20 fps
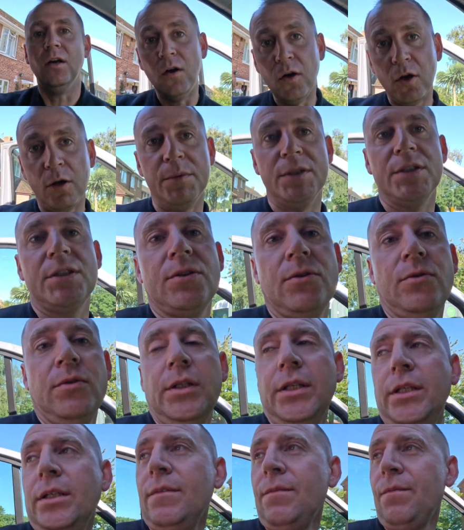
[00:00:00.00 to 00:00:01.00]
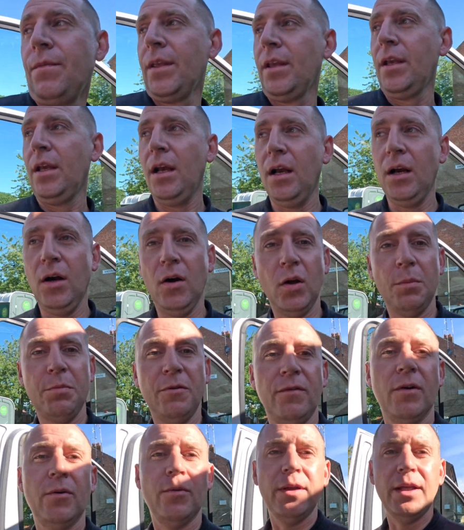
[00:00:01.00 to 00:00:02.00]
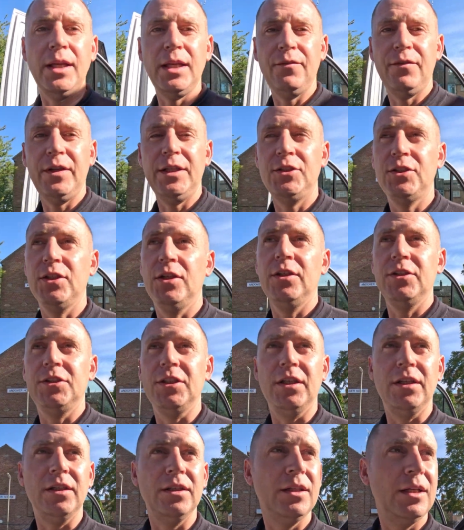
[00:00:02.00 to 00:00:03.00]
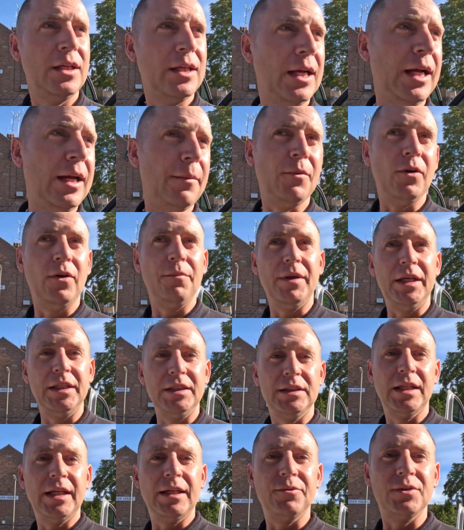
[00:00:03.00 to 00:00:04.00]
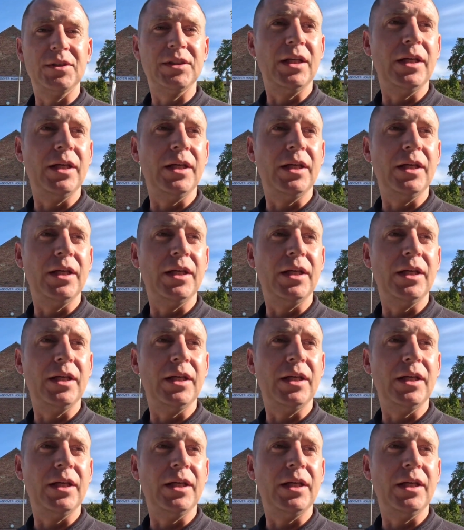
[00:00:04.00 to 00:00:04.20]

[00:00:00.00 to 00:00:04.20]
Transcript: I'm installing a Hypervolt EV charger at my mate's house